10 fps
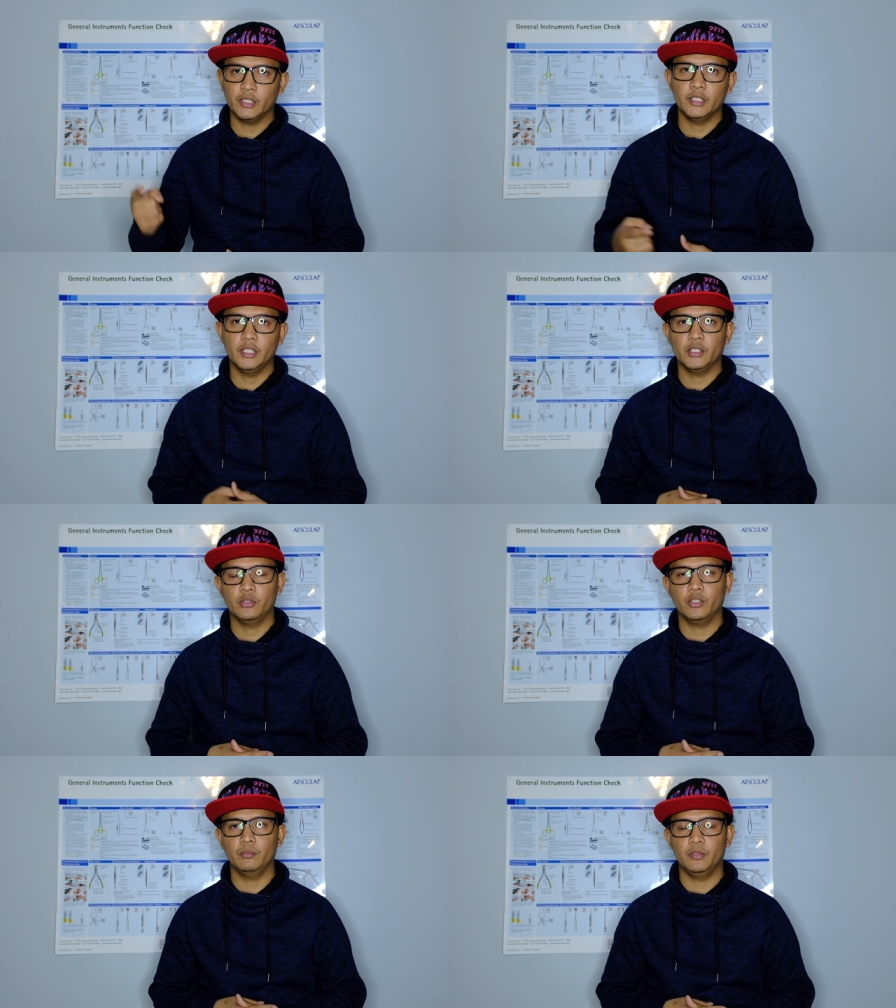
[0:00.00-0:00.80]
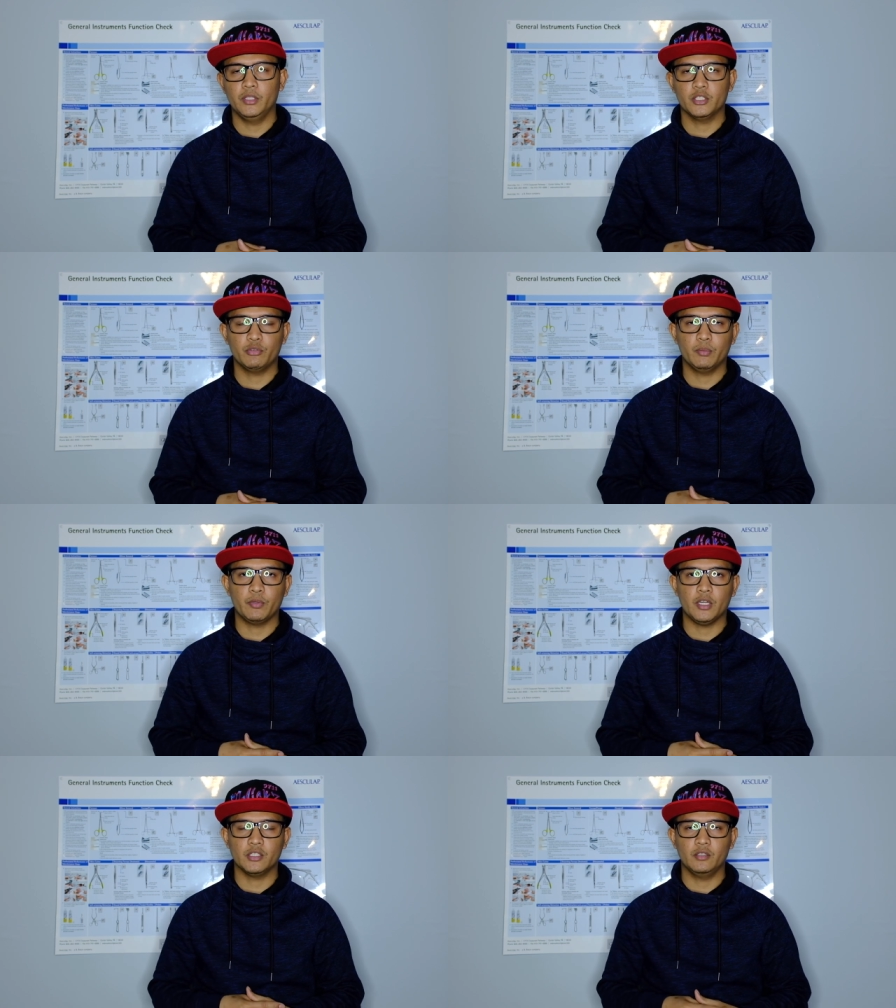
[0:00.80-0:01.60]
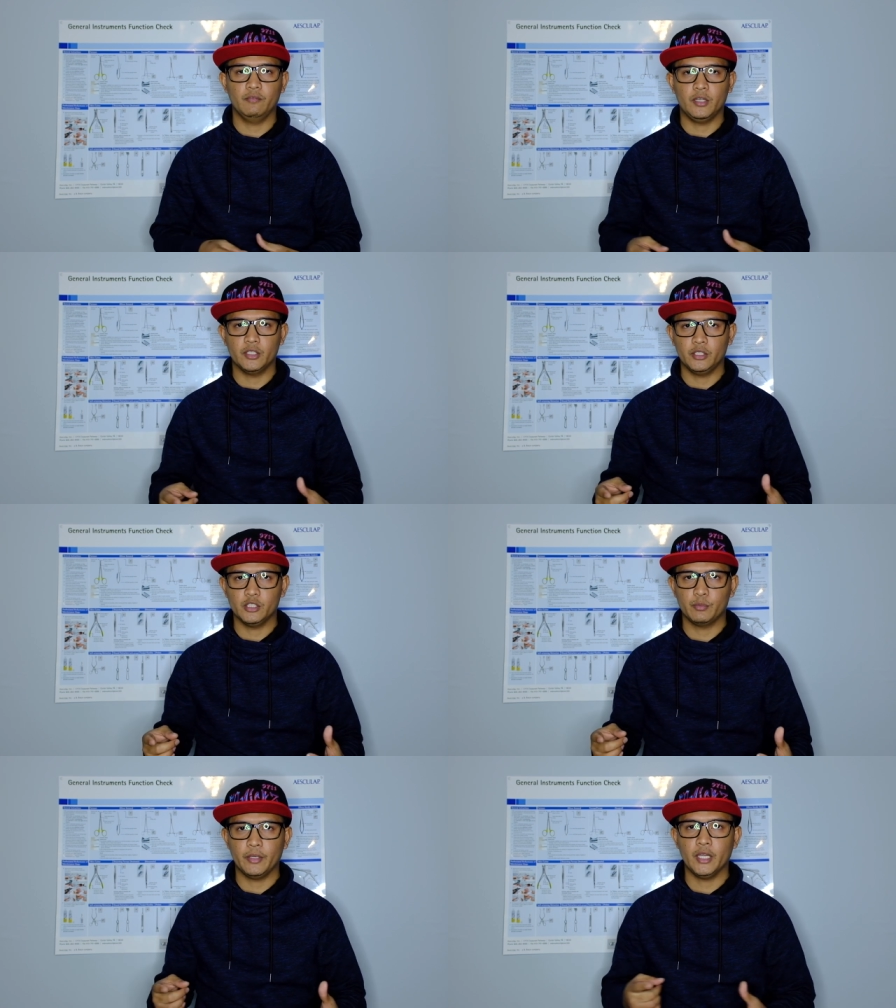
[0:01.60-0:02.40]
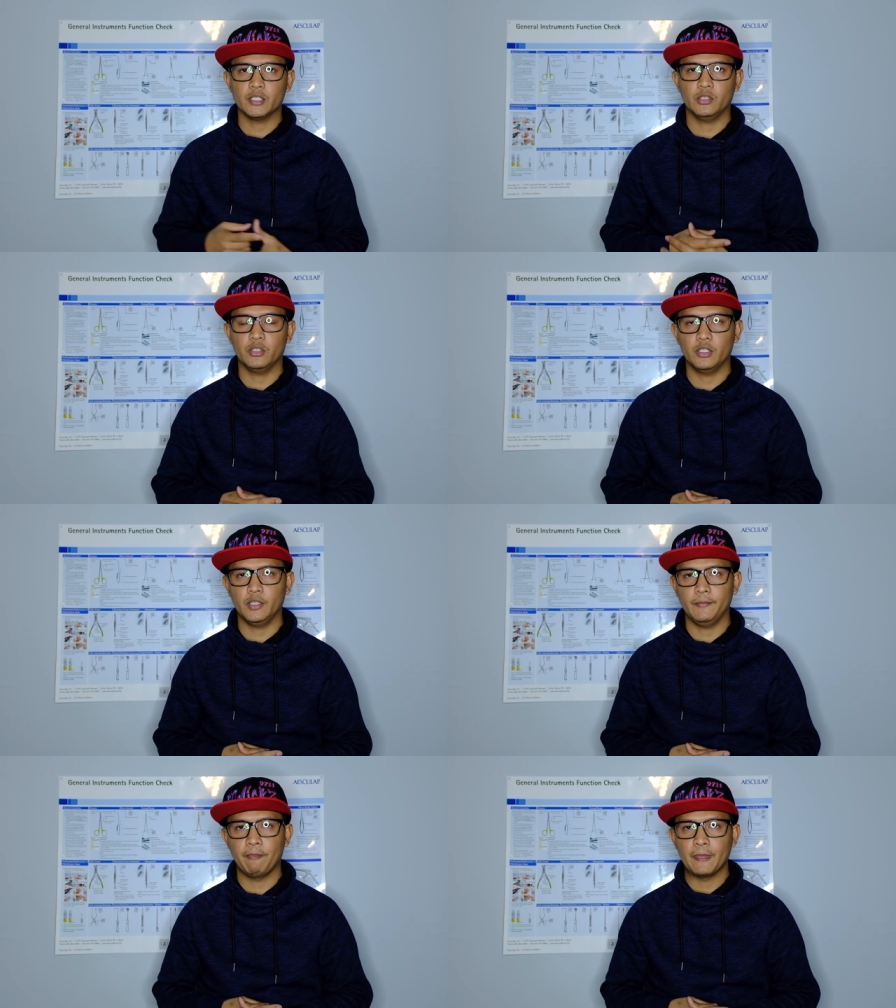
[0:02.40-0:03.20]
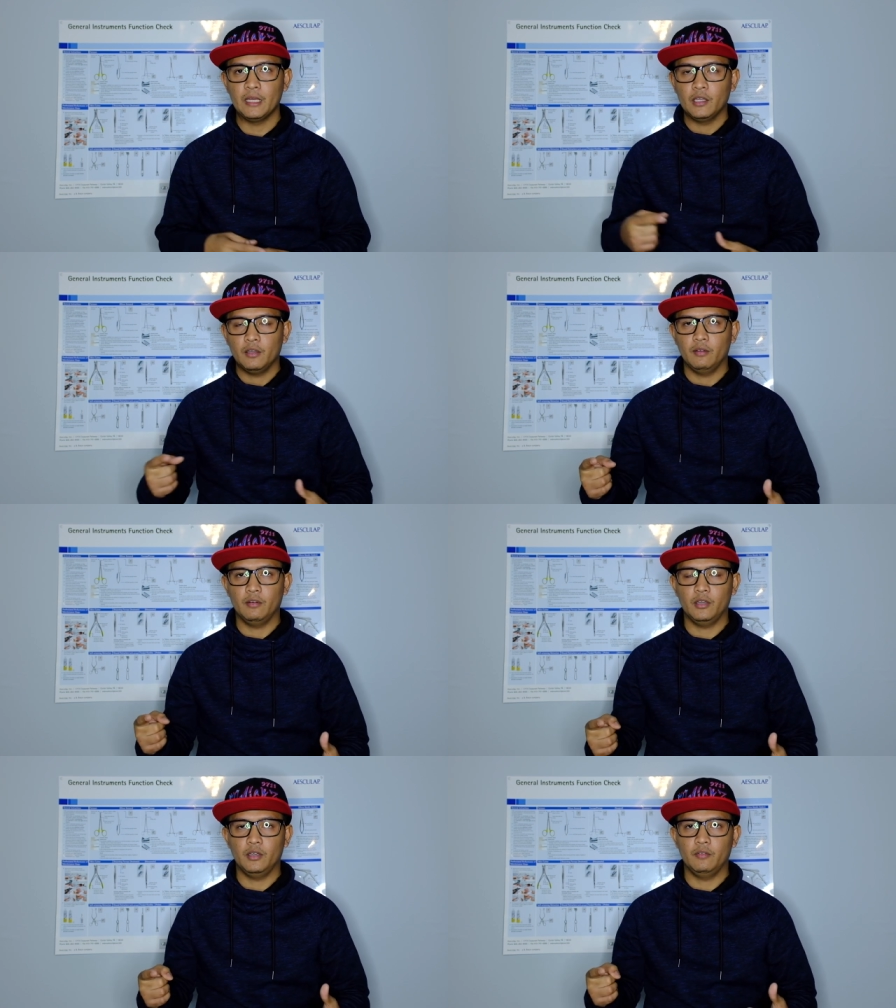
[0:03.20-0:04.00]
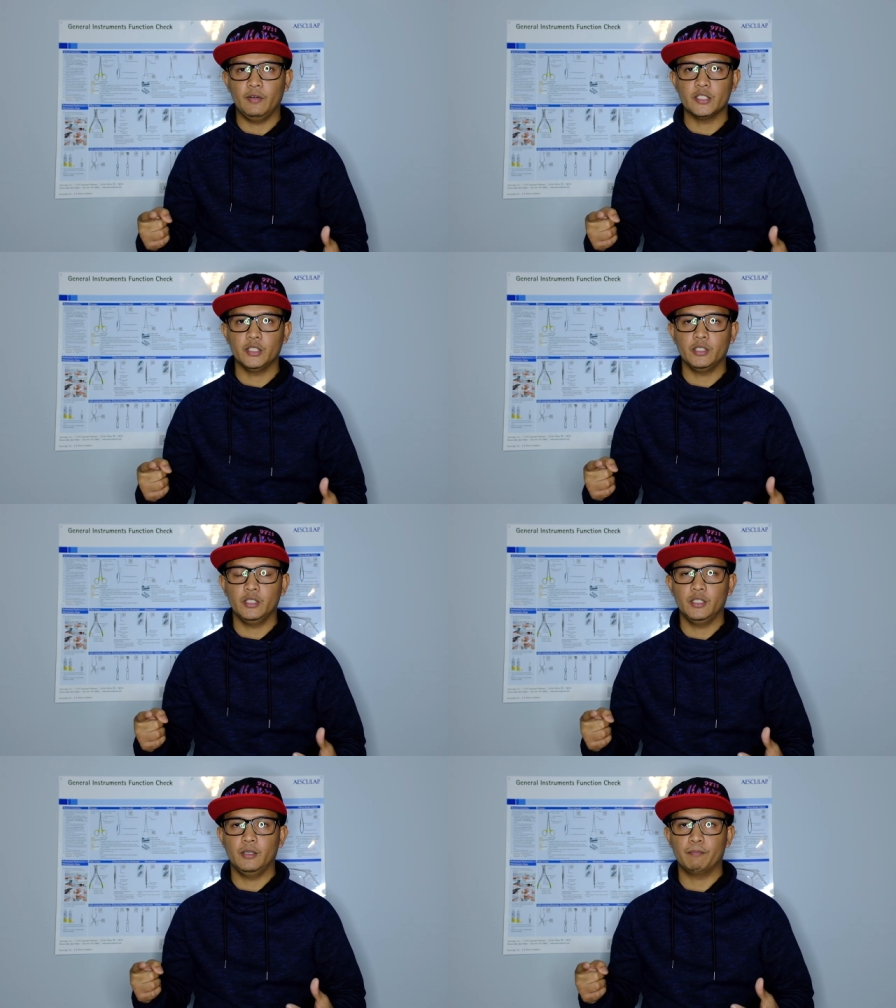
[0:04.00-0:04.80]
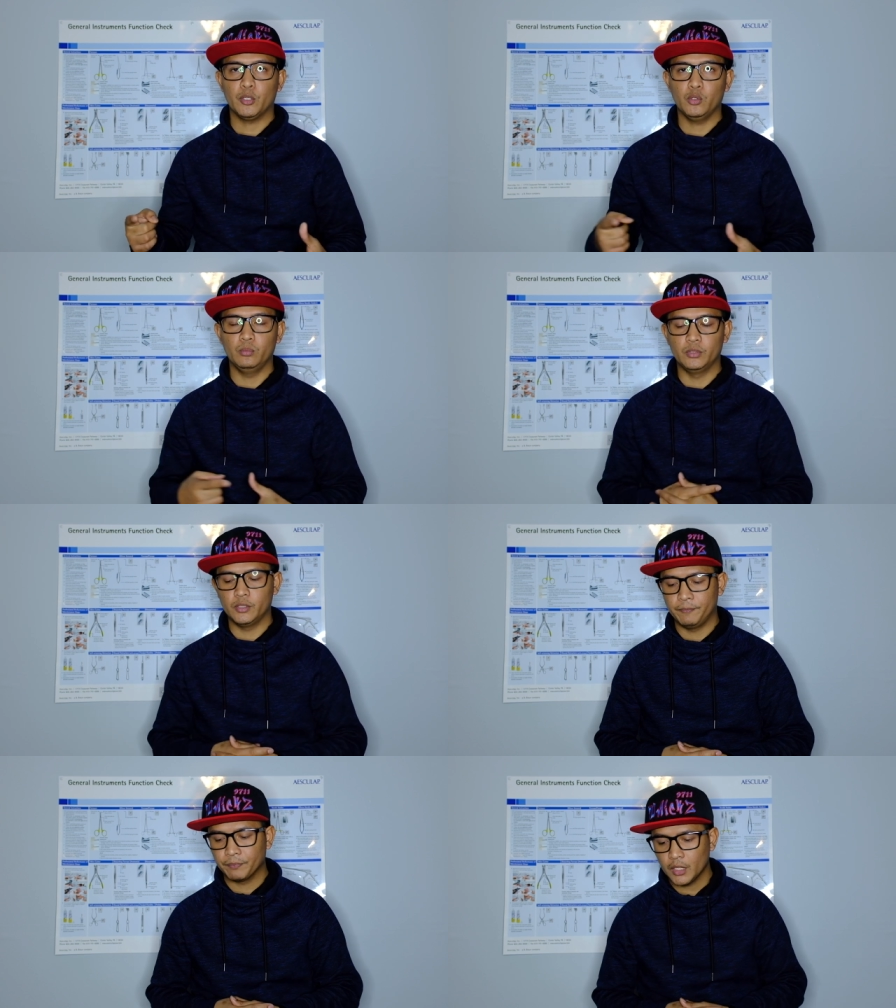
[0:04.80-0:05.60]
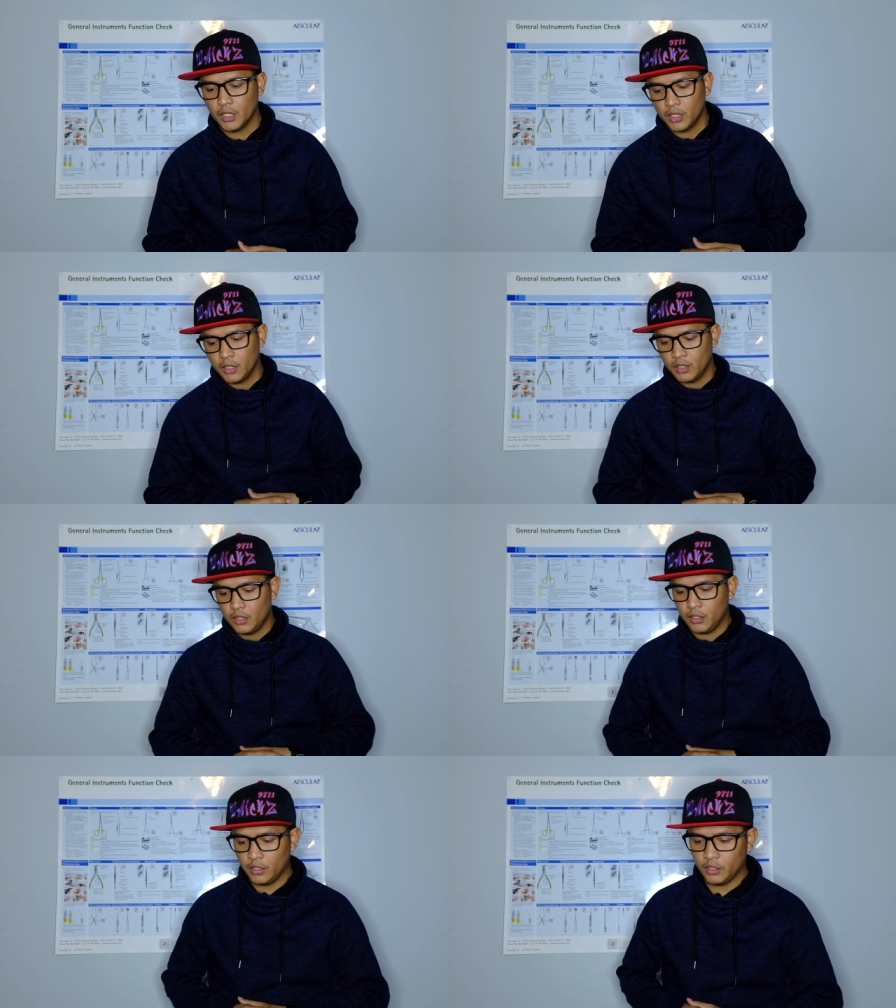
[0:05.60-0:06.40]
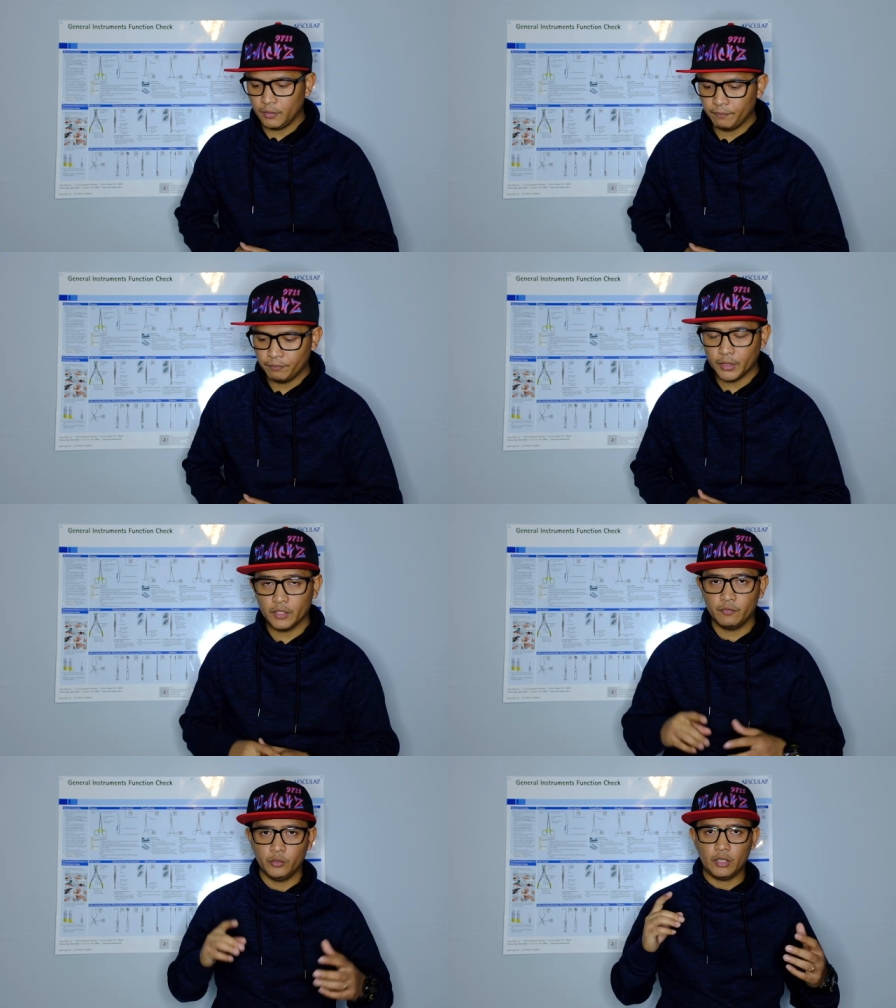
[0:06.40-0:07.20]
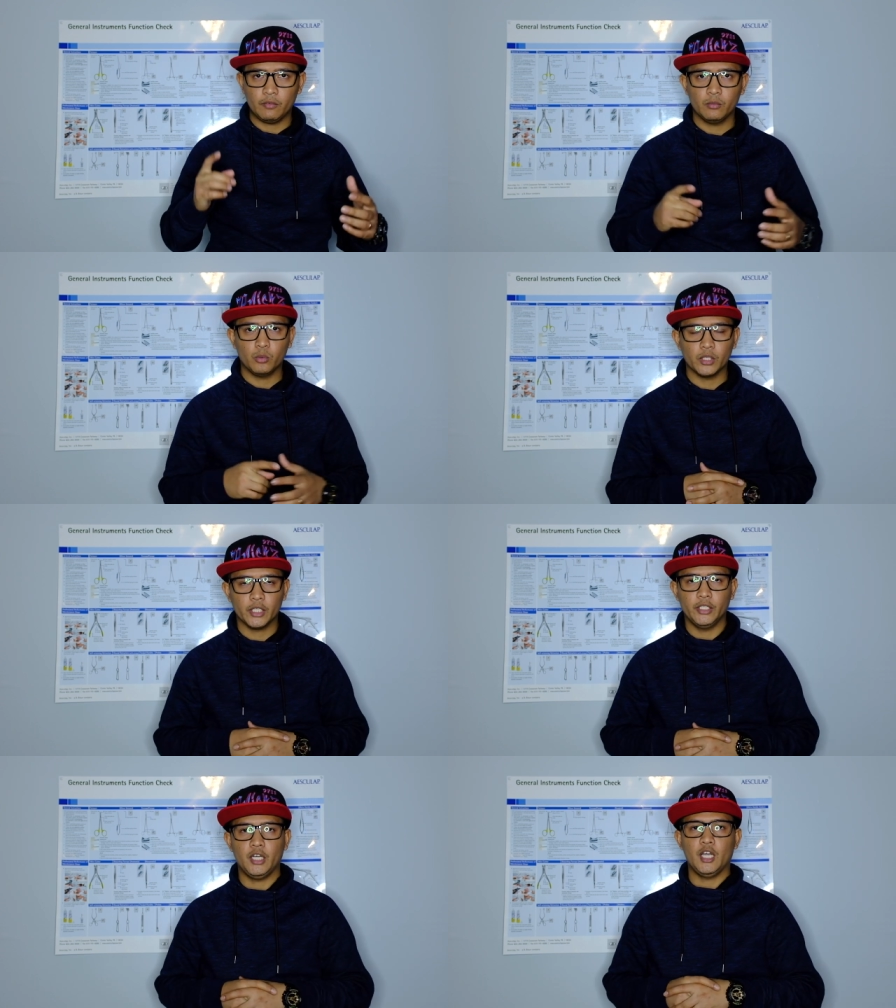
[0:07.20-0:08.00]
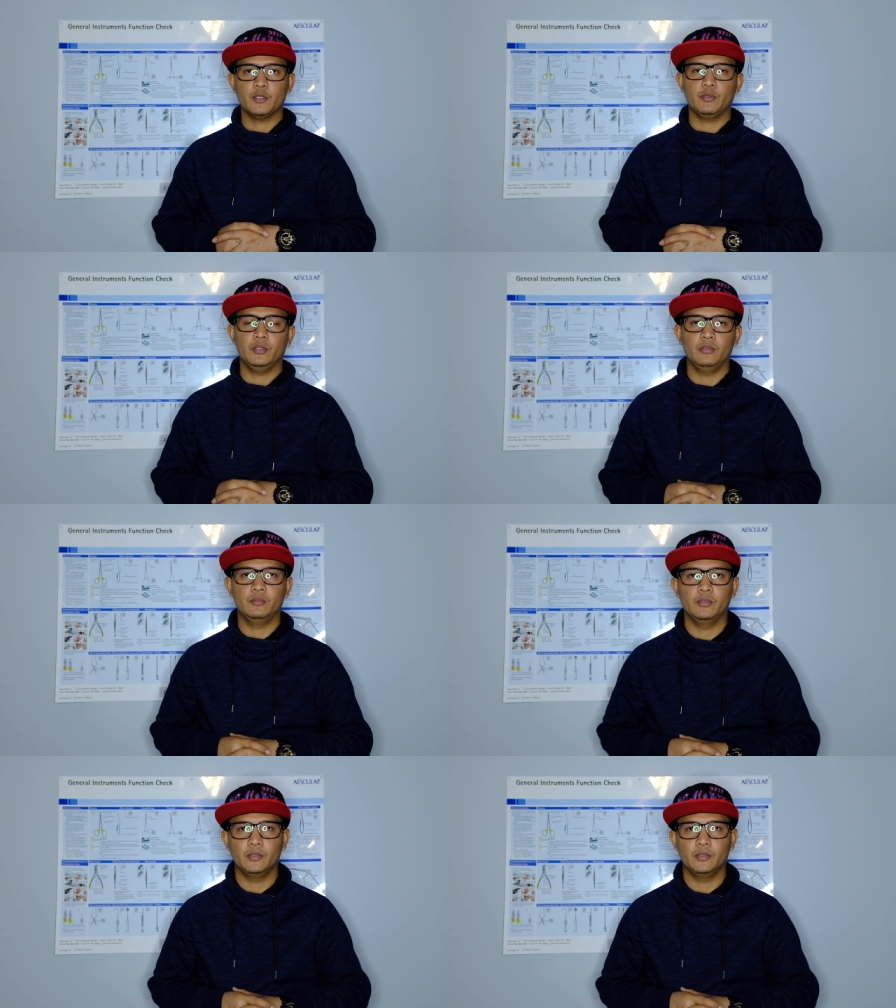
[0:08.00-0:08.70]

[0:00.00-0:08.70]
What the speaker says: clinic, you can be just reprocessing vaginal specs or vaginal probes. But if you ever work in the hospital,